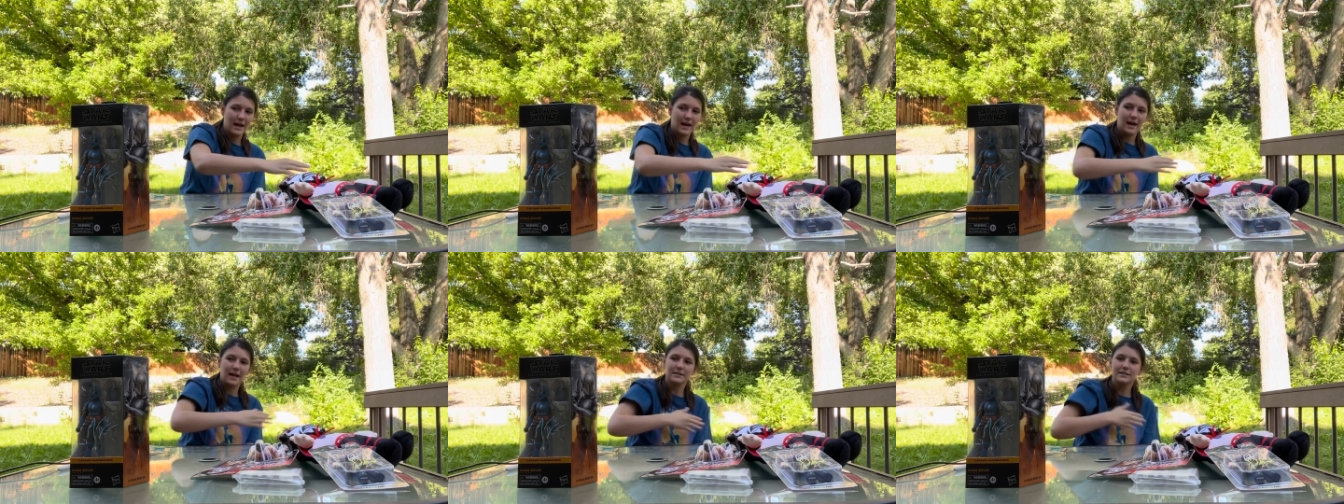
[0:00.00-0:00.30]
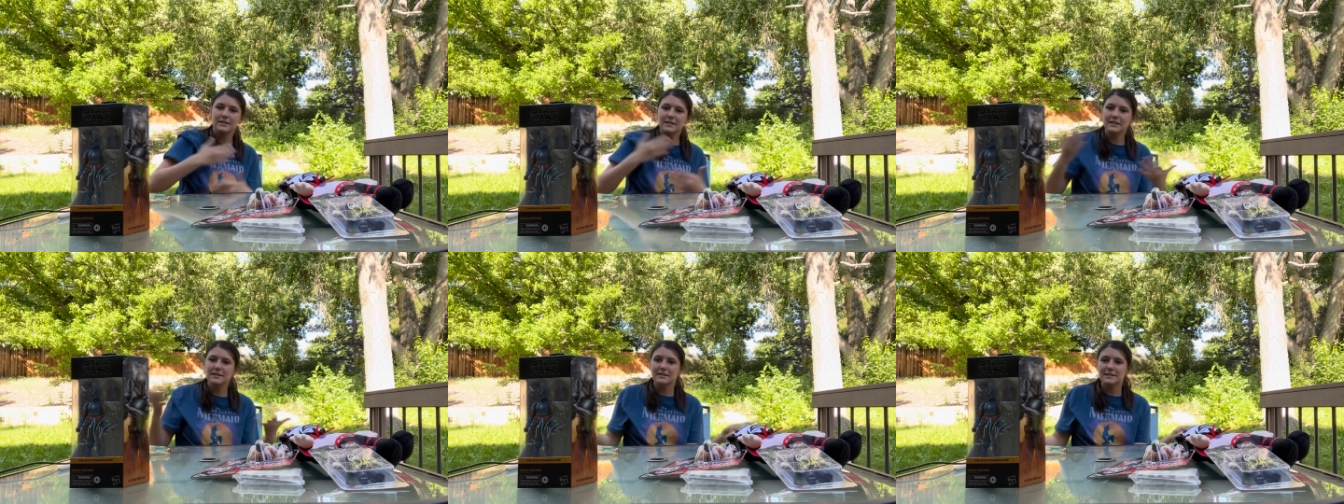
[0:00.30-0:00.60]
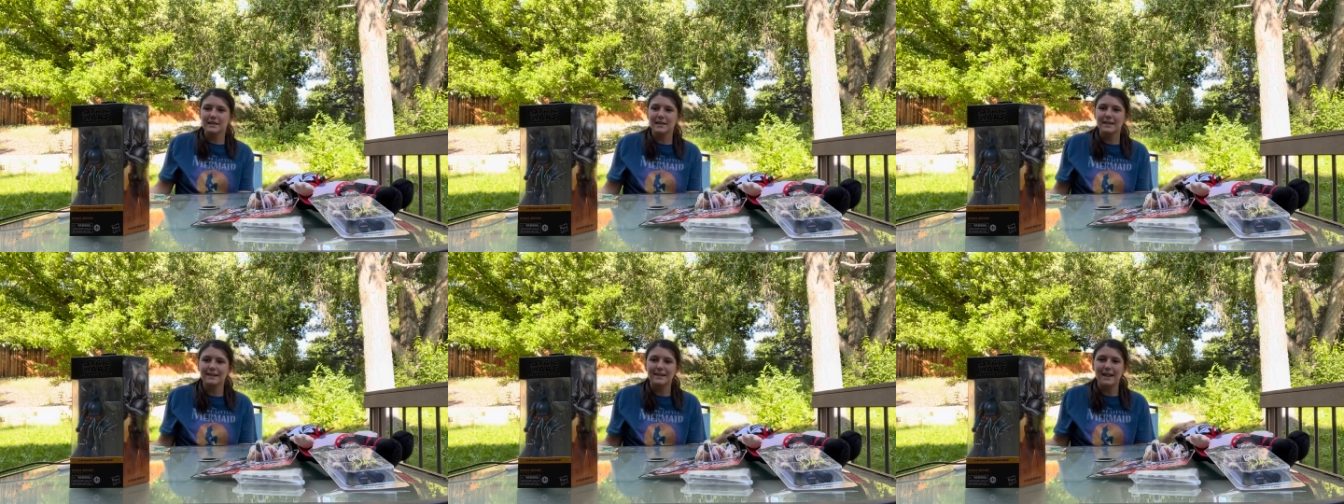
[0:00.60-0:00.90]
as you can
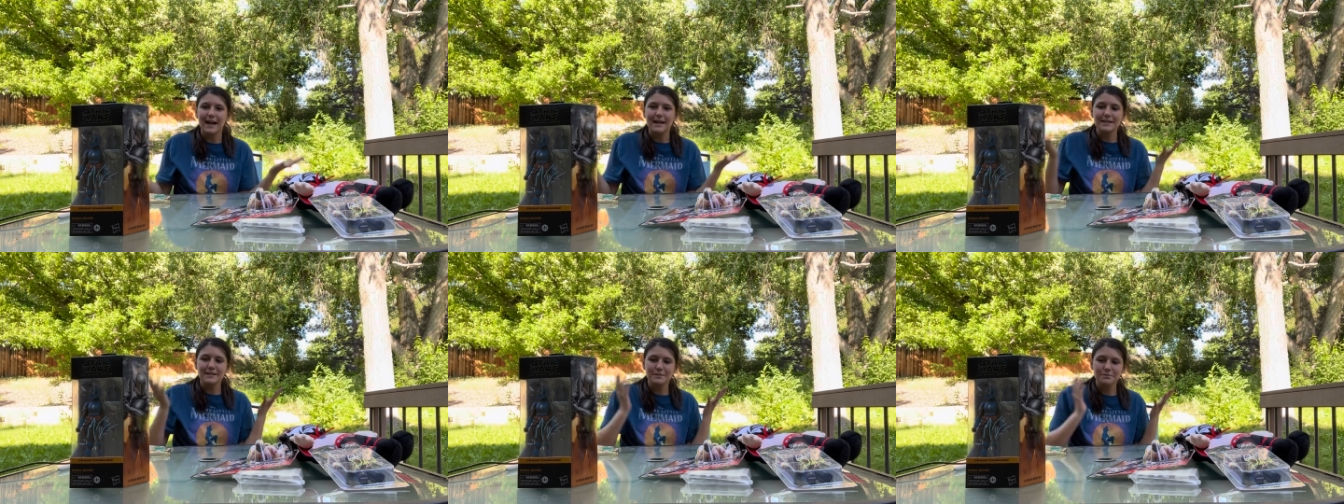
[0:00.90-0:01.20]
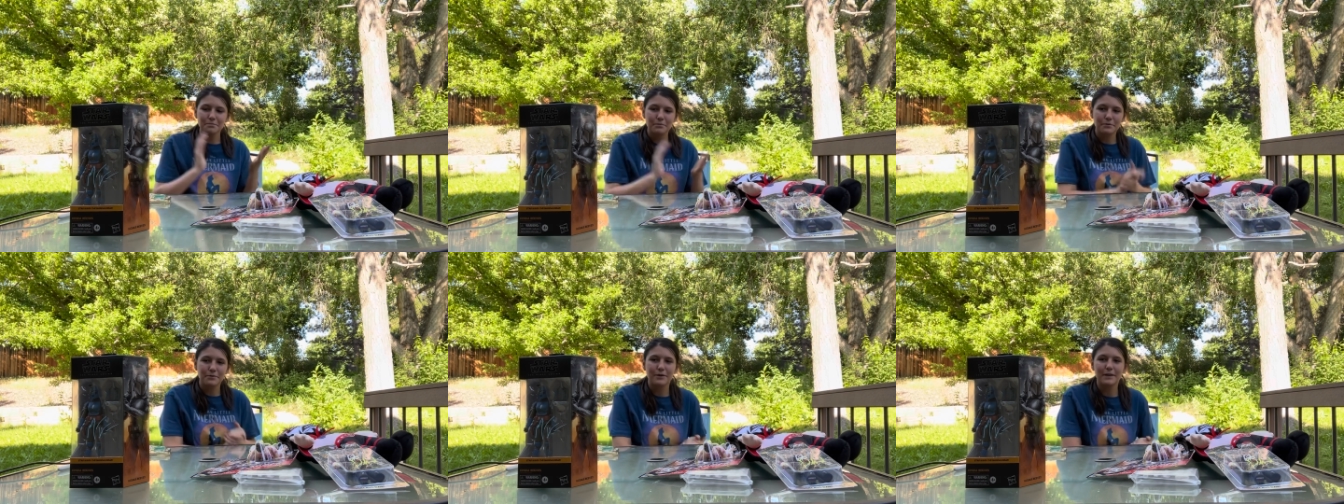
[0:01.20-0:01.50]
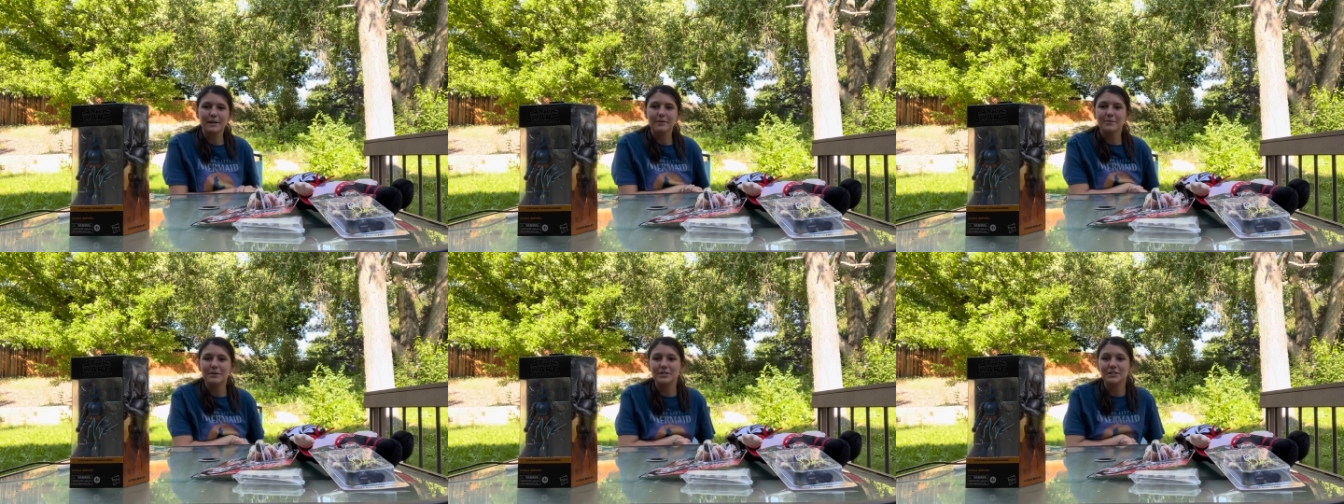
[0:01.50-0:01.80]
see, that is
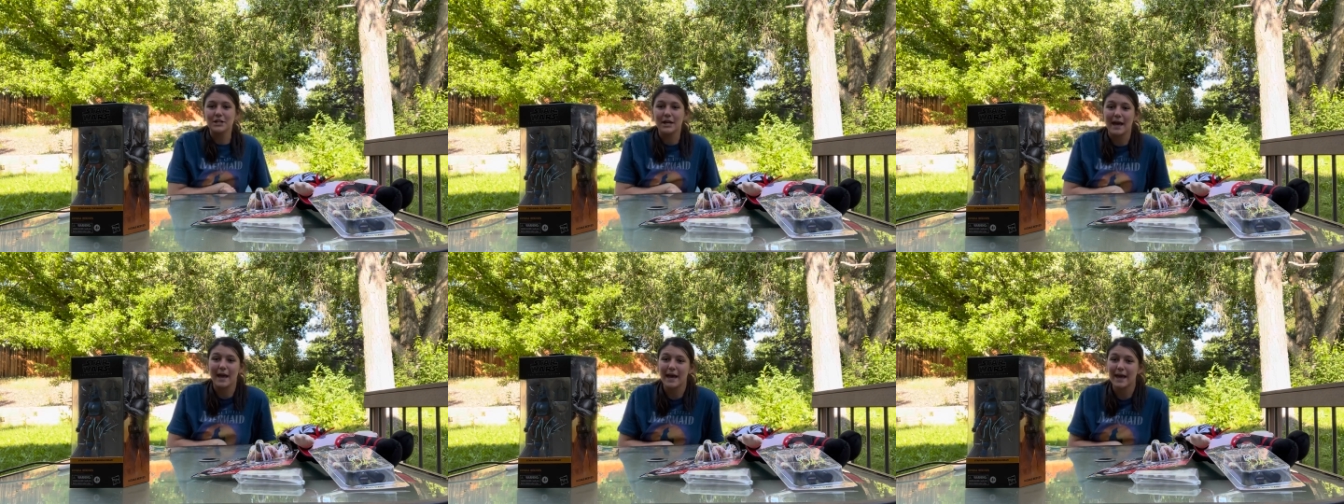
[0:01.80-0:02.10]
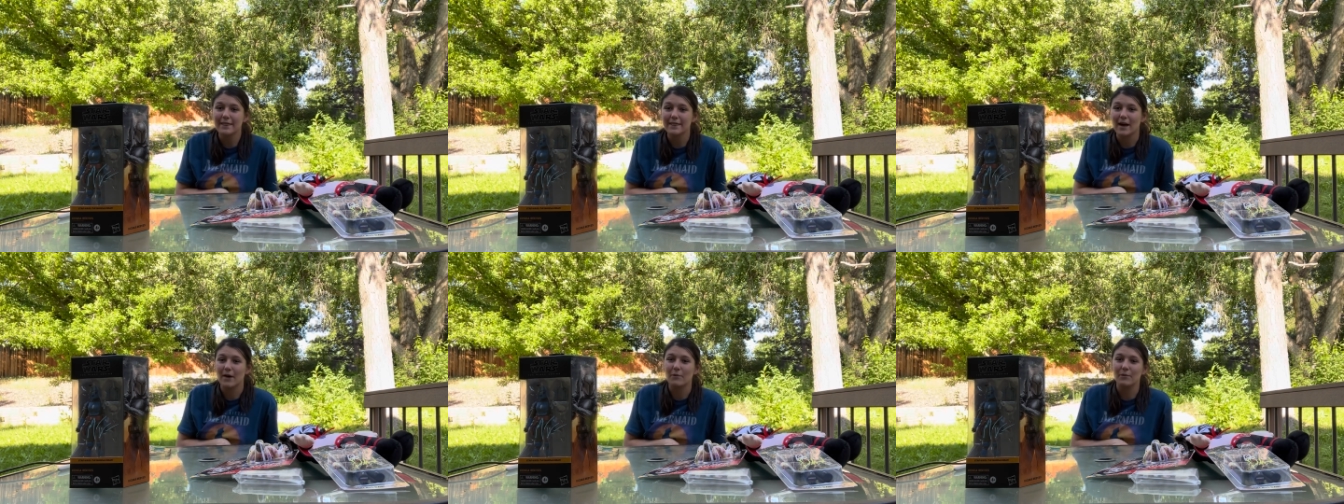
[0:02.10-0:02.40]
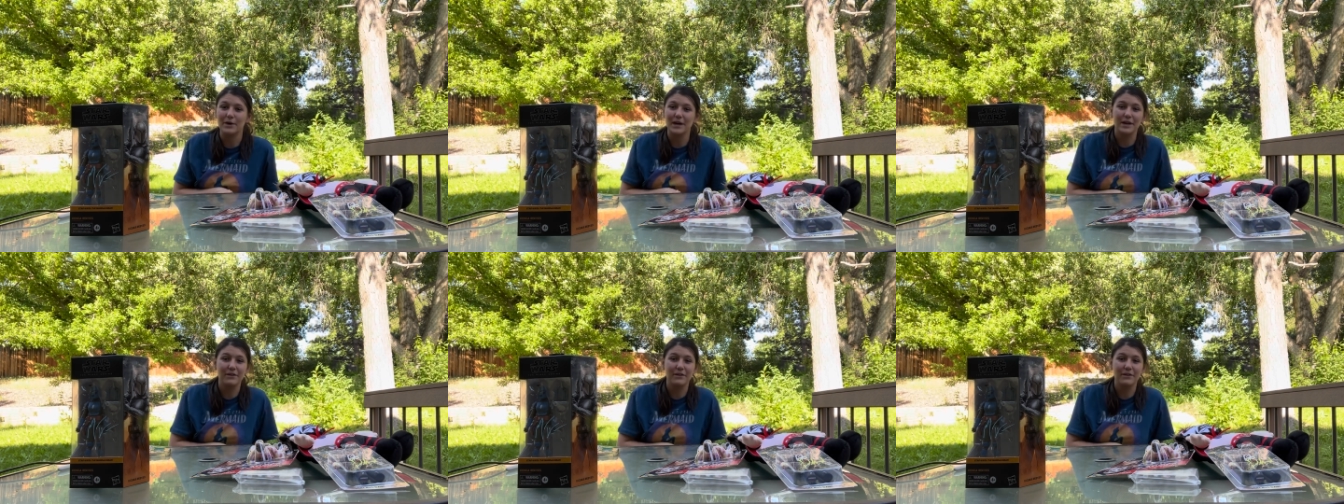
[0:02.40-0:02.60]
pretty much it that we